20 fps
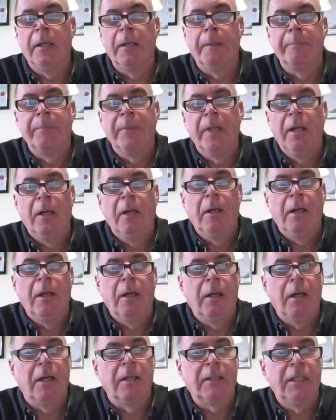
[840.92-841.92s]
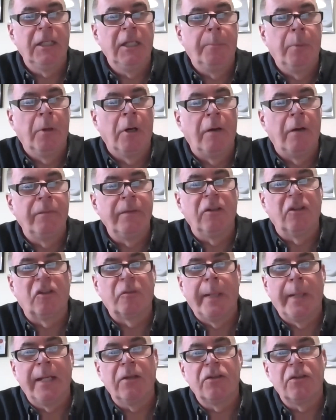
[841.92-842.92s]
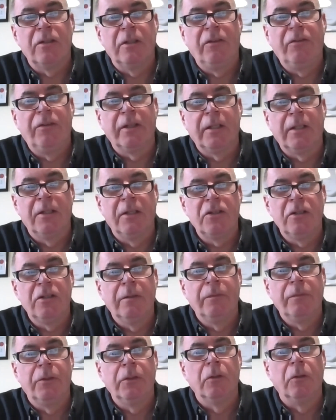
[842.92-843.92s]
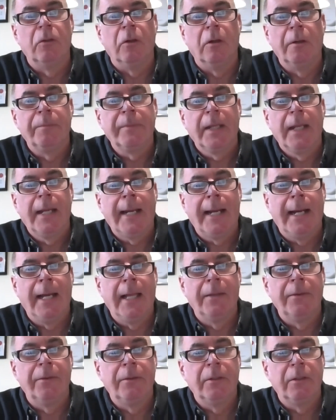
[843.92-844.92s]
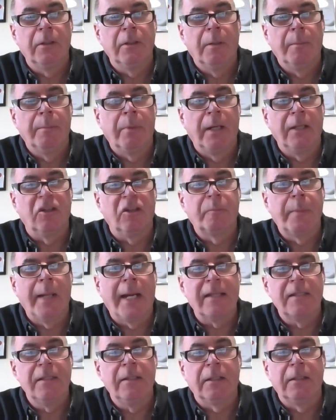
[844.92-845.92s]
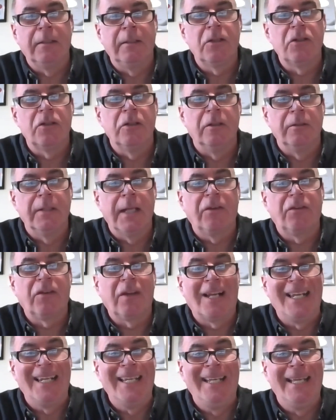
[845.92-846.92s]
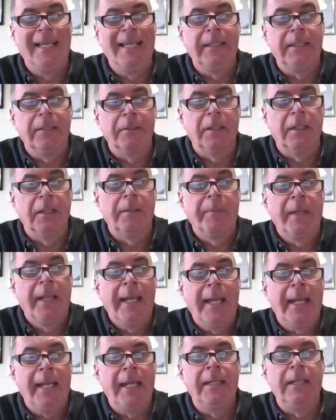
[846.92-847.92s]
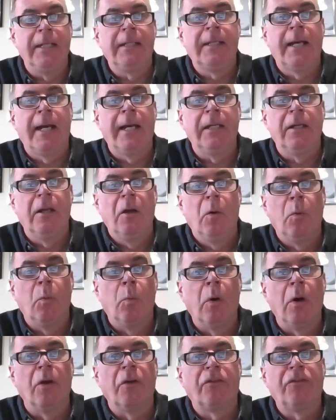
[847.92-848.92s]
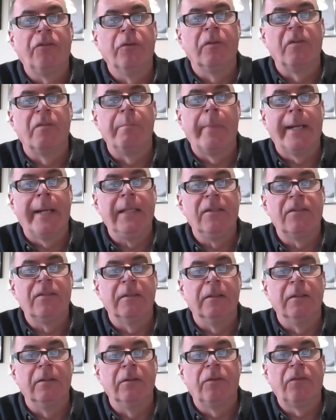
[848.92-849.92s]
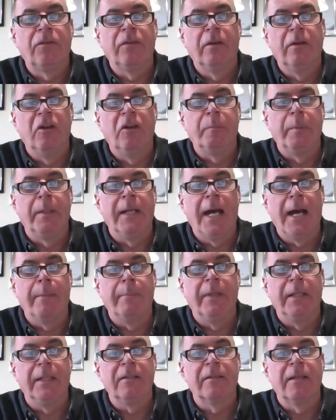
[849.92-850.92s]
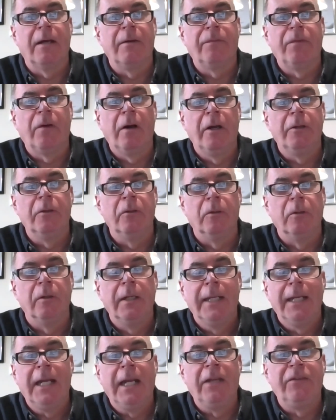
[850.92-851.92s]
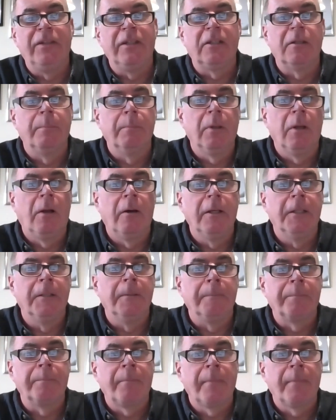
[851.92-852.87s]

A key part of the inspection is the condition of the door. And by inspecting the condition, that's clearly going to indicate what sort of maintenance has been happening to that fire door. Is it compliant?